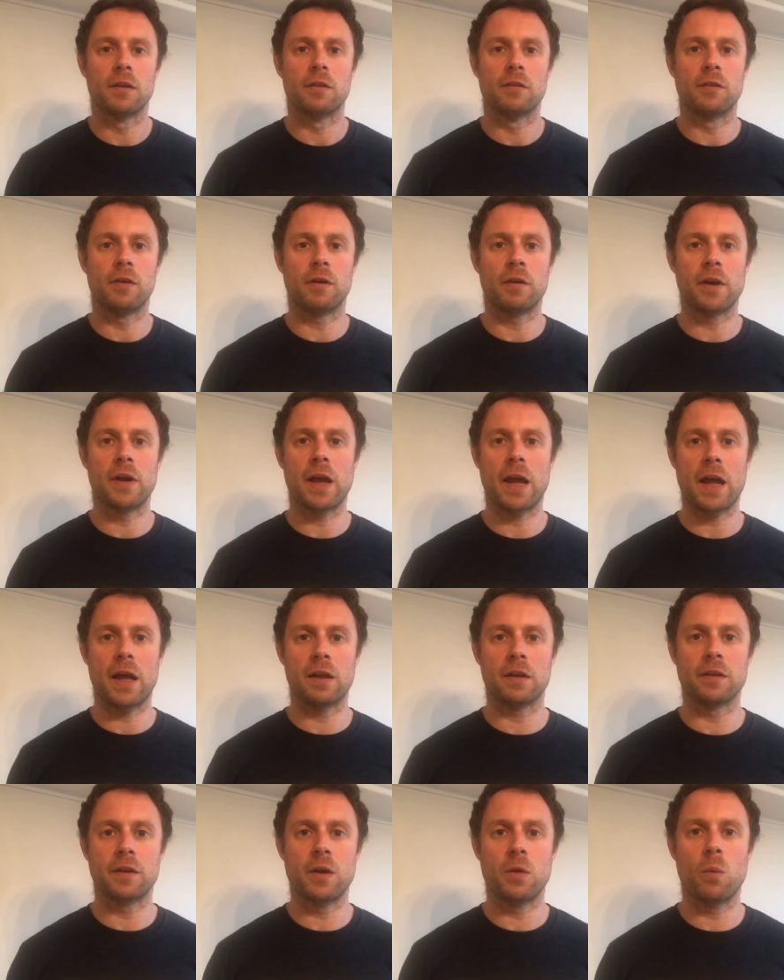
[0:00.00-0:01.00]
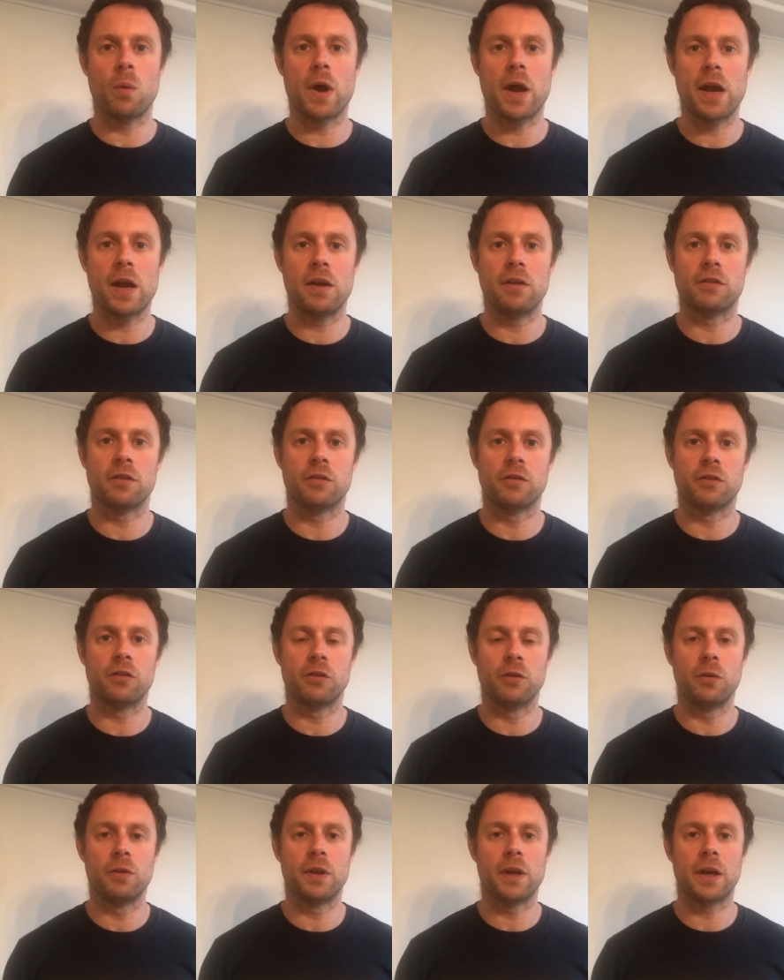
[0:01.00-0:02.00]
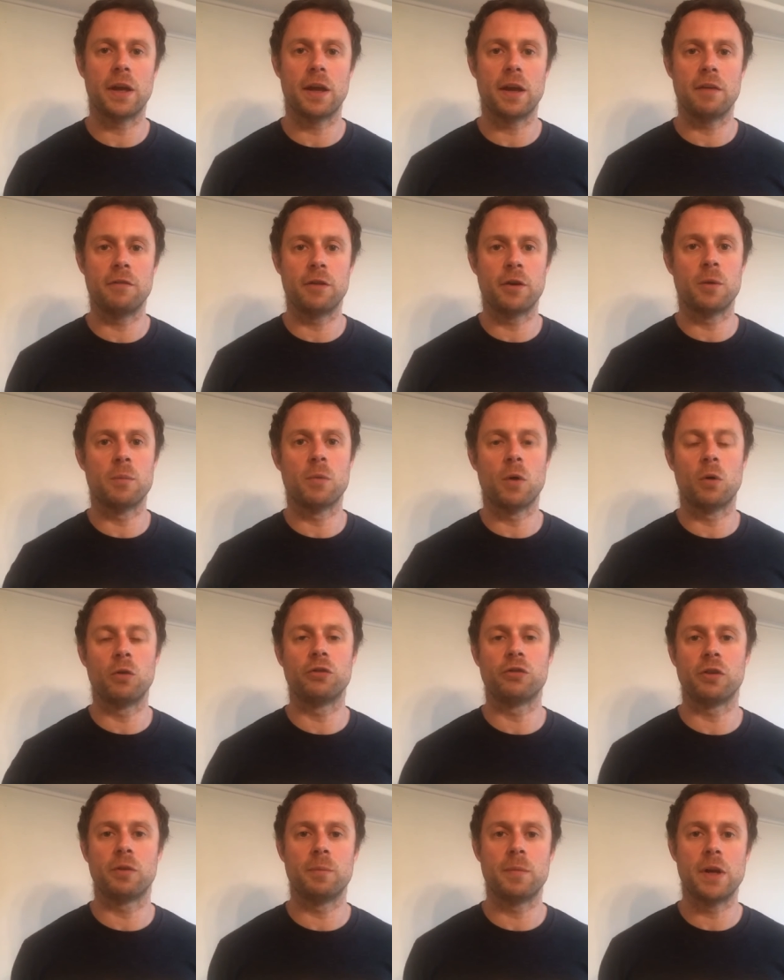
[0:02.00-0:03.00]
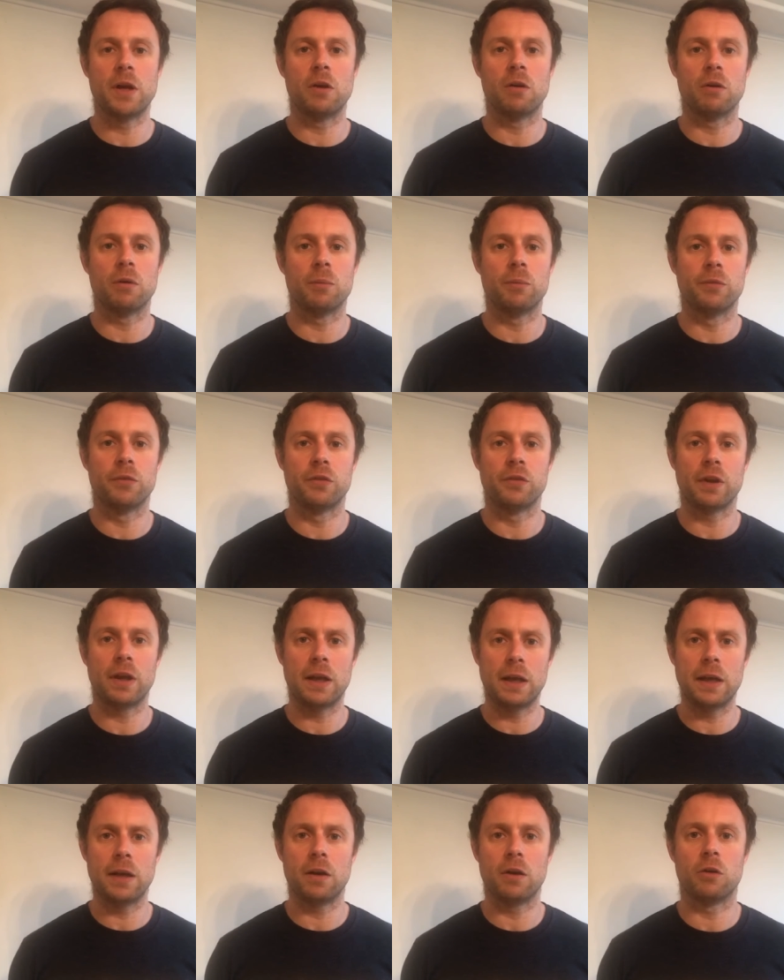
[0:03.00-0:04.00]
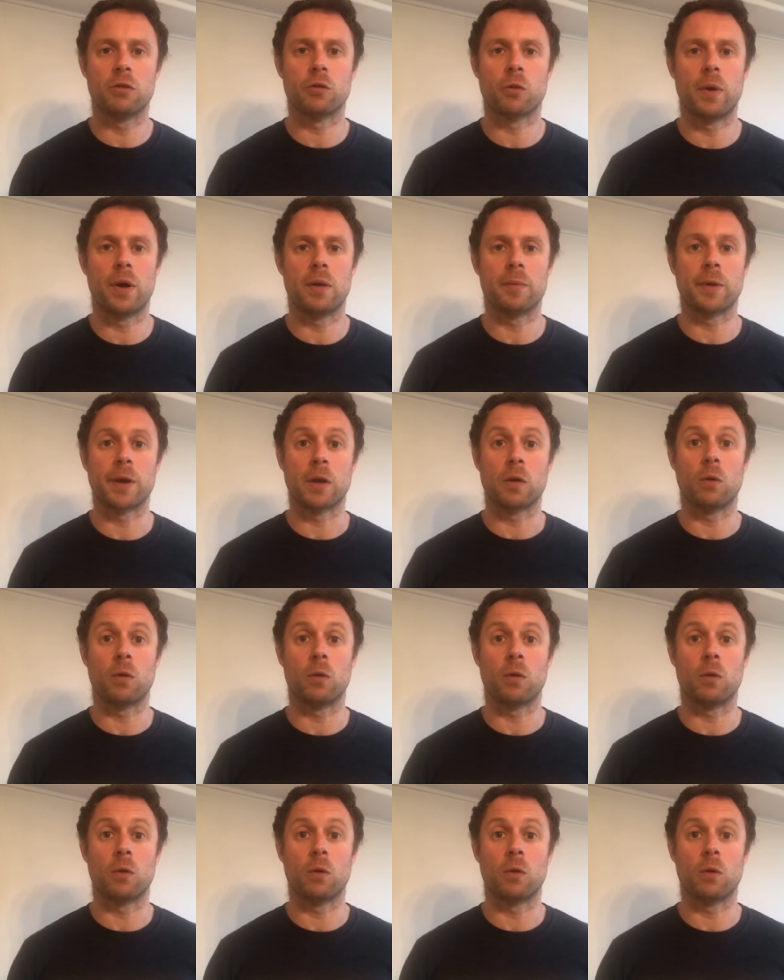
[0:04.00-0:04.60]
very healthy ways of soothing if an emotion becomes a little overwhelming